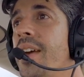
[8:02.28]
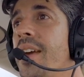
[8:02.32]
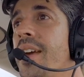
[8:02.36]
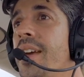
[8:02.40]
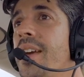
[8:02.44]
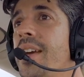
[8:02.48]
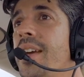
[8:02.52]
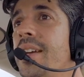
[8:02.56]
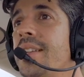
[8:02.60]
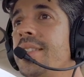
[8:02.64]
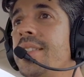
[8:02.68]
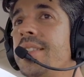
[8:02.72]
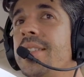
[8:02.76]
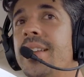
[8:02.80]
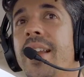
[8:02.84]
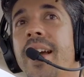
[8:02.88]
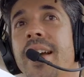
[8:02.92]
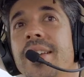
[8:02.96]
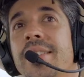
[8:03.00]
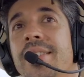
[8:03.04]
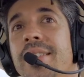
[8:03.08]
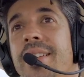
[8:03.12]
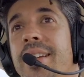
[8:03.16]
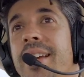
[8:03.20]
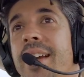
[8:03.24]
he didn't
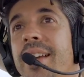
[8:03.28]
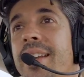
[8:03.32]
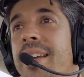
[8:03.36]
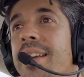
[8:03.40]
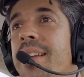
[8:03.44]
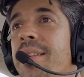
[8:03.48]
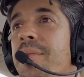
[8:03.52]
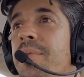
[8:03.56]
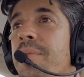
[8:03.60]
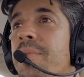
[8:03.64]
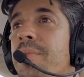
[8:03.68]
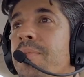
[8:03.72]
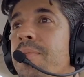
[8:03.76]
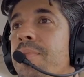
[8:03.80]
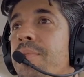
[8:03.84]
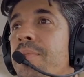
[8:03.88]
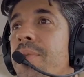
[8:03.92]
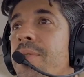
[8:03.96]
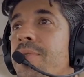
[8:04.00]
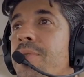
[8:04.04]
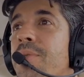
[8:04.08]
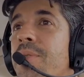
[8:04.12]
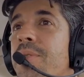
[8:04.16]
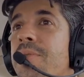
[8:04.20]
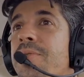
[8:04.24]
actually get in
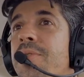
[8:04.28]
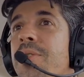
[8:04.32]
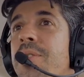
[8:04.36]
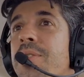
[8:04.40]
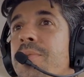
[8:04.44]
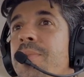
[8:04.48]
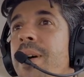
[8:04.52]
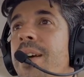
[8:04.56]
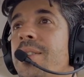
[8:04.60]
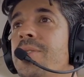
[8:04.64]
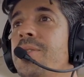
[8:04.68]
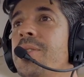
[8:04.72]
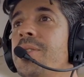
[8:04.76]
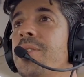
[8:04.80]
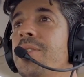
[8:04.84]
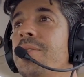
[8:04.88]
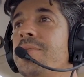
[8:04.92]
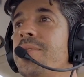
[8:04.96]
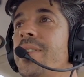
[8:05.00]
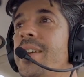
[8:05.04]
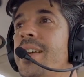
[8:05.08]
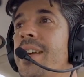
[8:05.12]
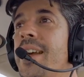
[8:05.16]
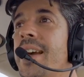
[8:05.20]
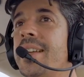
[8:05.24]
before the Foxbat took
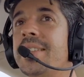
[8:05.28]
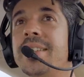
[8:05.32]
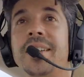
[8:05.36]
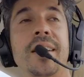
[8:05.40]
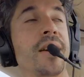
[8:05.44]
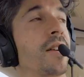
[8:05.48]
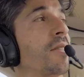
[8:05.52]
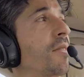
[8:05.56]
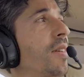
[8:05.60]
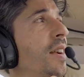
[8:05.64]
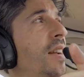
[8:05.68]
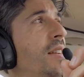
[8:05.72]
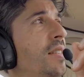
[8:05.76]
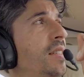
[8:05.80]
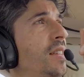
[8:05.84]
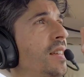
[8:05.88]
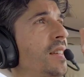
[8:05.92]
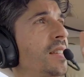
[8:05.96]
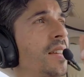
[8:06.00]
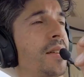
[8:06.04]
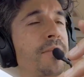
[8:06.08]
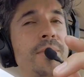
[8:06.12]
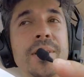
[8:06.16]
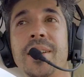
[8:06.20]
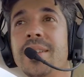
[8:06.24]
off, so he had to go around.
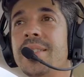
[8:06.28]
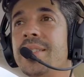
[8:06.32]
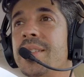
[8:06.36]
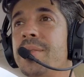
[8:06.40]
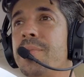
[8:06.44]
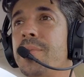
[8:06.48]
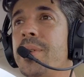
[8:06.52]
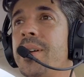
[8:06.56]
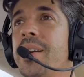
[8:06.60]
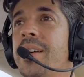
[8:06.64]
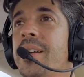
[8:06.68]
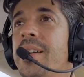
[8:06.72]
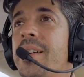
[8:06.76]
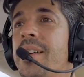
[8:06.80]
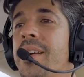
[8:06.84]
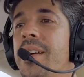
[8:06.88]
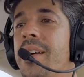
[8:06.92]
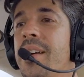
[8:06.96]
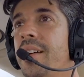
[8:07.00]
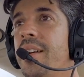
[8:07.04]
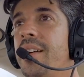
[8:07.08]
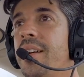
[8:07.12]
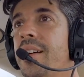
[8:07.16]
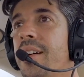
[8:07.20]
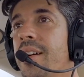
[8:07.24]
He's up there somewhere.
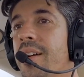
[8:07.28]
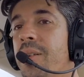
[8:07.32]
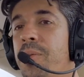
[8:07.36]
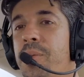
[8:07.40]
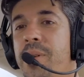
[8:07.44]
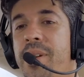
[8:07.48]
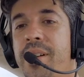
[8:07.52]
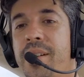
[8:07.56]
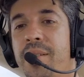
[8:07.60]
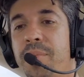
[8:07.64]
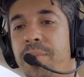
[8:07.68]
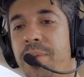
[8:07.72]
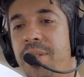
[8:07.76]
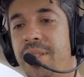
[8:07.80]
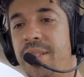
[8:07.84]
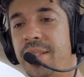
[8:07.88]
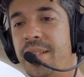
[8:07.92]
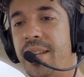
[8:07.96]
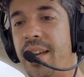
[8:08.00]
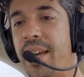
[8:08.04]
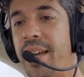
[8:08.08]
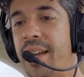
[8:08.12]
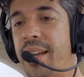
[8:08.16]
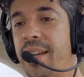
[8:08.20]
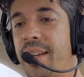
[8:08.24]
Oh wow,
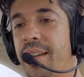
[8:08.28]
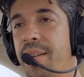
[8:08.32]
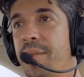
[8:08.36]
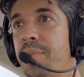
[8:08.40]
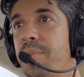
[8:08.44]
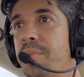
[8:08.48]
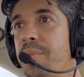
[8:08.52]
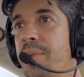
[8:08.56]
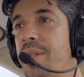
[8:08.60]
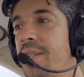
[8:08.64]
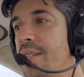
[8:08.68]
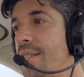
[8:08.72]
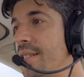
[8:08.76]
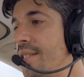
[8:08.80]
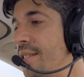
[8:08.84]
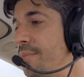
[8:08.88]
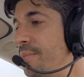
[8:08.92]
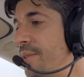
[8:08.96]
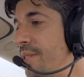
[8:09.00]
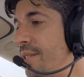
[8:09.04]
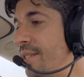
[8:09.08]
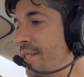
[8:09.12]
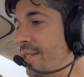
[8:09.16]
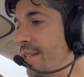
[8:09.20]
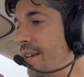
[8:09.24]
busy day, busy,
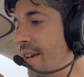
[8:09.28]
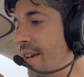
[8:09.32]
busy